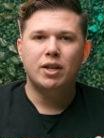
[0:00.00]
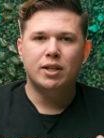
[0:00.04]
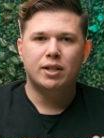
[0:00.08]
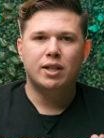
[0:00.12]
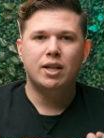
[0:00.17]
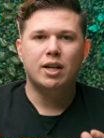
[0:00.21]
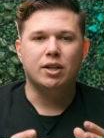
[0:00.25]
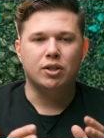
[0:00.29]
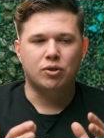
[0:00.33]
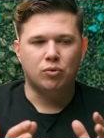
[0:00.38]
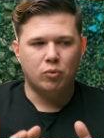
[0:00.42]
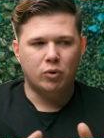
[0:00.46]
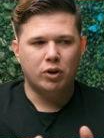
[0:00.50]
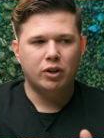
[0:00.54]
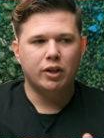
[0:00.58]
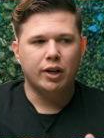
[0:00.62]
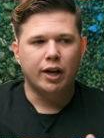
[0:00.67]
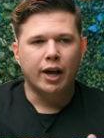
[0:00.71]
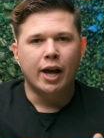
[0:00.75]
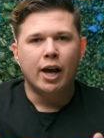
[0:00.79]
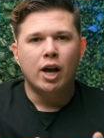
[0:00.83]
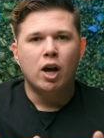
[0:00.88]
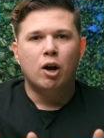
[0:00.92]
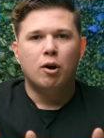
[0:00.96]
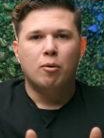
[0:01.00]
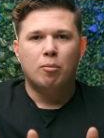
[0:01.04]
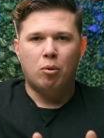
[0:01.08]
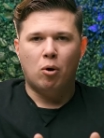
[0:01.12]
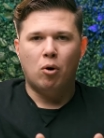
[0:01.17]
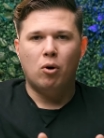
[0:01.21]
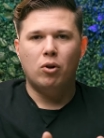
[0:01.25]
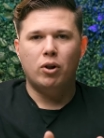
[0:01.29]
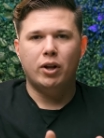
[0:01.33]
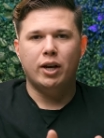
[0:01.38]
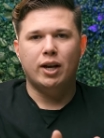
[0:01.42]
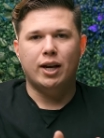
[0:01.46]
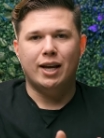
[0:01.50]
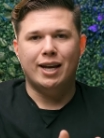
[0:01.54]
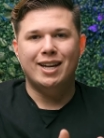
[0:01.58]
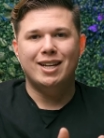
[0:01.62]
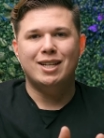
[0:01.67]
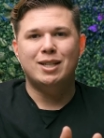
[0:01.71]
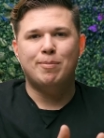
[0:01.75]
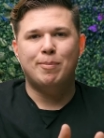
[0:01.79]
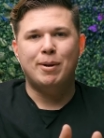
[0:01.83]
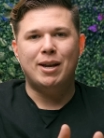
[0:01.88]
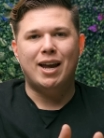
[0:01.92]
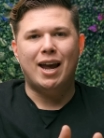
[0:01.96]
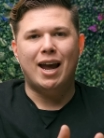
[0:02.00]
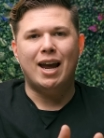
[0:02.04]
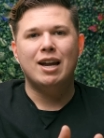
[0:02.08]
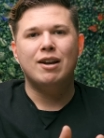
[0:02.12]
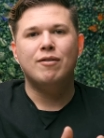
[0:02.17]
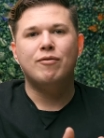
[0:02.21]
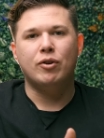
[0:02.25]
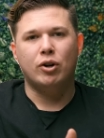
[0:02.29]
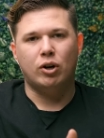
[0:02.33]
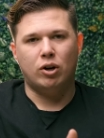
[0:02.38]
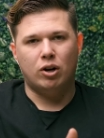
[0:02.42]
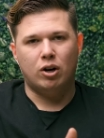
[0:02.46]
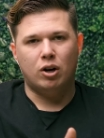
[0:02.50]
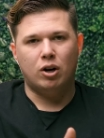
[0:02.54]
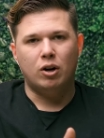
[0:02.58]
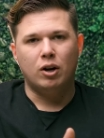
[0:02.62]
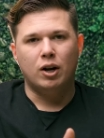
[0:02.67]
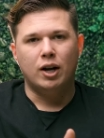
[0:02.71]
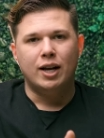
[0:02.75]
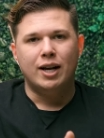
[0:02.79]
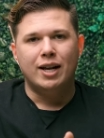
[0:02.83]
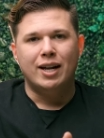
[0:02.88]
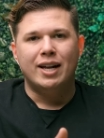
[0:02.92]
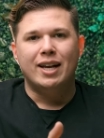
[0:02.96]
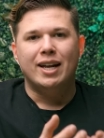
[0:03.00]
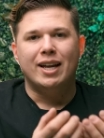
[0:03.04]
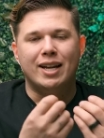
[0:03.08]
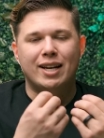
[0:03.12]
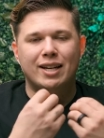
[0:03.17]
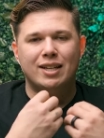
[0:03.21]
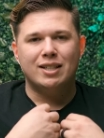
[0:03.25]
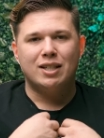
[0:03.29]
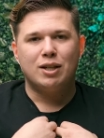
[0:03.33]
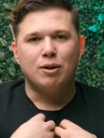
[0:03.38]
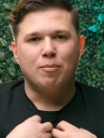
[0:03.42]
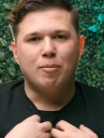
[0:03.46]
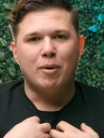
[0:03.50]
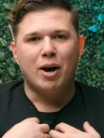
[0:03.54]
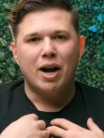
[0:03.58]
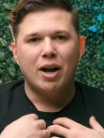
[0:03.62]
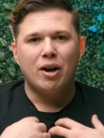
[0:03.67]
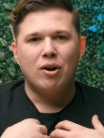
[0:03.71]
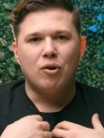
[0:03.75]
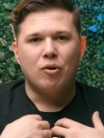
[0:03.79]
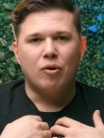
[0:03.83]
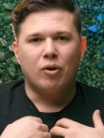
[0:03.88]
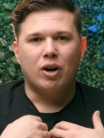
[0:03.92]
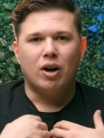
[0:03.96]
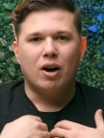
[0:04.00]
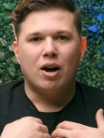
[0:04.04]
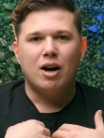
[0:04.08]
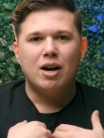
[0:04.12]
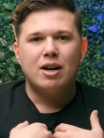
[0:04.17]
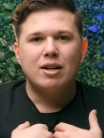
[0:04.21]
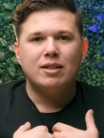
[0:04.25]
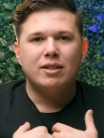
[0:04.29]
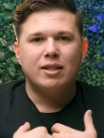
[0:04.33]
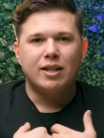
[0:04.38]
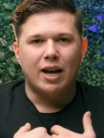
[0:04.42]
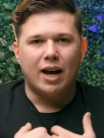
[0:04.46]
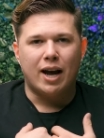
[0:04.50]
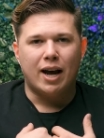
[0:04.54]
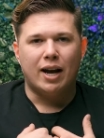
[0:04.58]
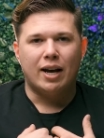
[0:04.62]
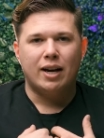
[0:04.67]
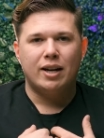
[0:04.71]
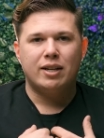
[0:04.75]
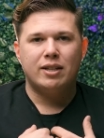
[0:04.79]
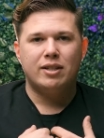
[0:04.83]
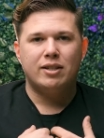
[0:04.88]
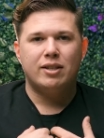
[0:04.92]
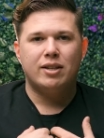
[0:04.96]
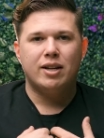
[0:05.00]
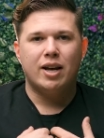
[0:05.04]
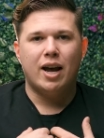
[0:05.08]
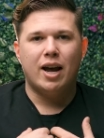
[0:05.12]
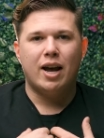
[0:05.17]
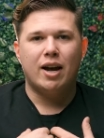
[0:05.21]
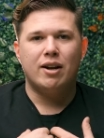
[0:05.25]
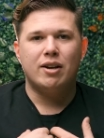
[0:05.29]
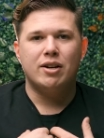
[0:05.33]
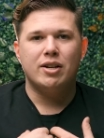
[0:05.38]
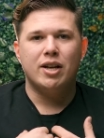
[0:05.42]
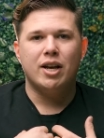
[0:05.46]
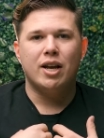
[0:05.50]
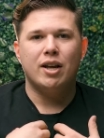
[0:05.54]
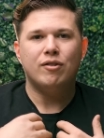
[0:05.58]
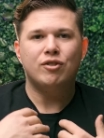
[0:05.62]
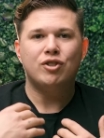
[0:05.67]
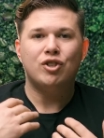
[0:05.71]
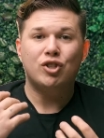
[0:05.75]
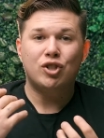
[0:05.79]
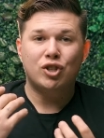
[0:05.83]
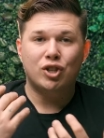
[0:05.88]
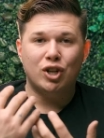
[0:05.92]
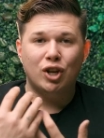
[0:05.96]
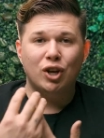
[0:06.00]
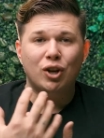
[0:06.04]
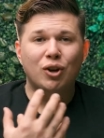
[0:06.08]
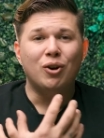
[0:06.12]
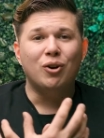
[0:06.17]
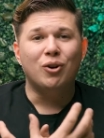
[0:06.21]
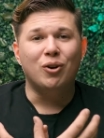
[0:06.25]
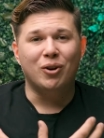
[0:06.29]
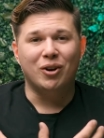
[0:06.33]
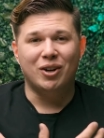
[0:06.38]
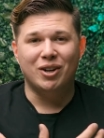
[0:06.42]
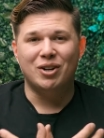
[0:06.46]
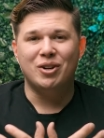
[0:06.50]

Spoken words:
these things really pulling his behavior into my own context, and it's skewed.